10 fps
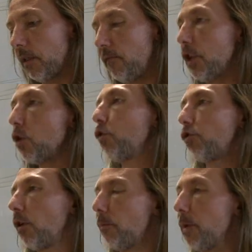the video
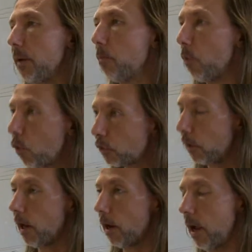controller being
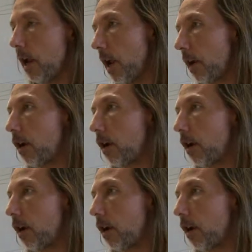mostly a, a,